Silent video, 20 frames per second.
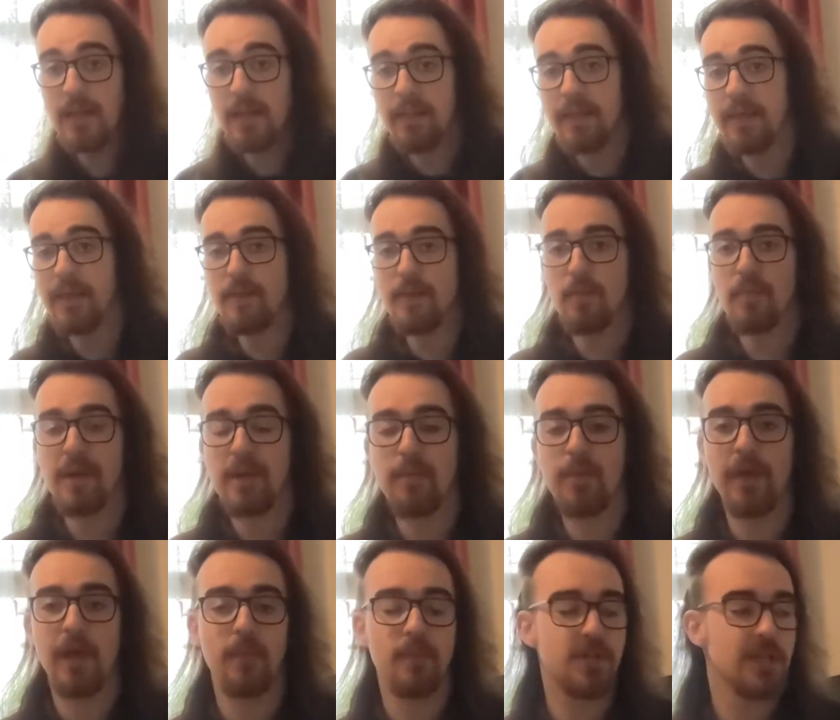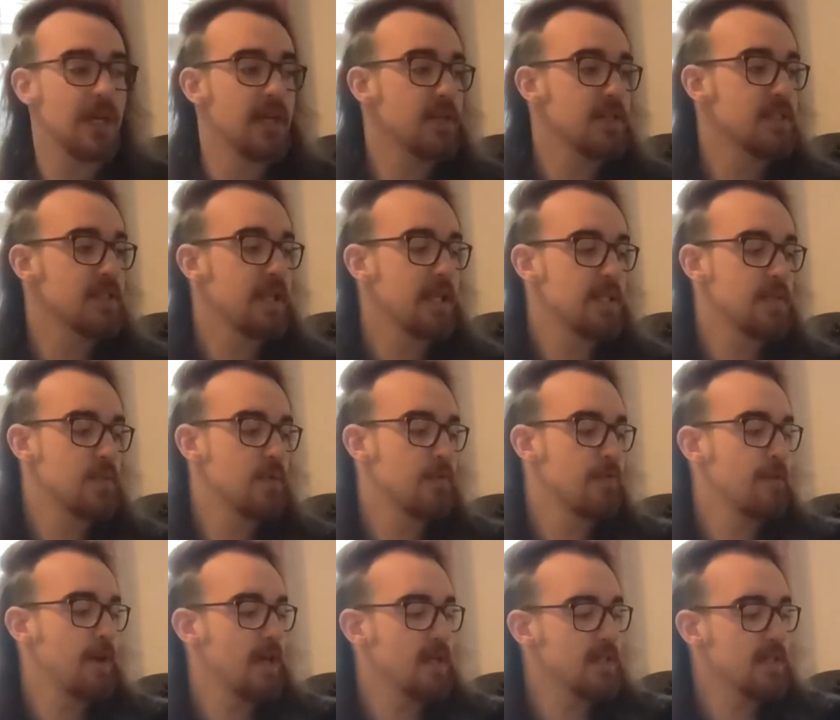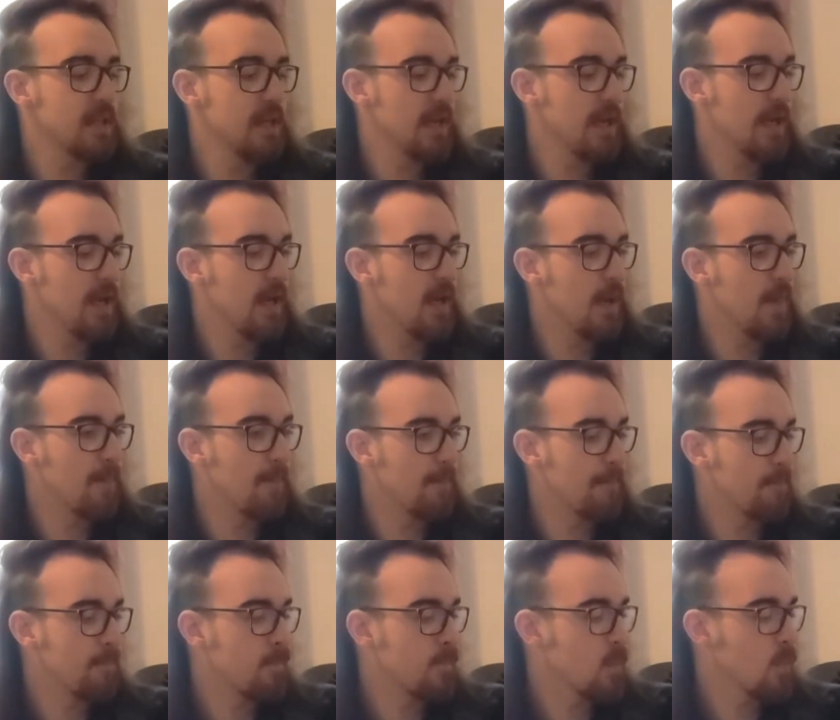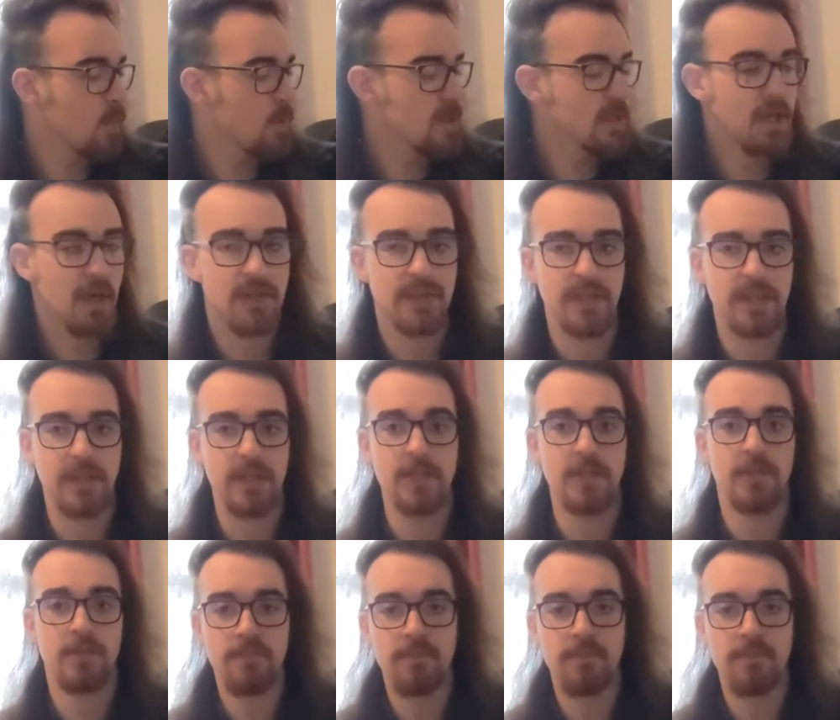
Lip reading: Then the BPM changes, gets a bit faster, which goes like this.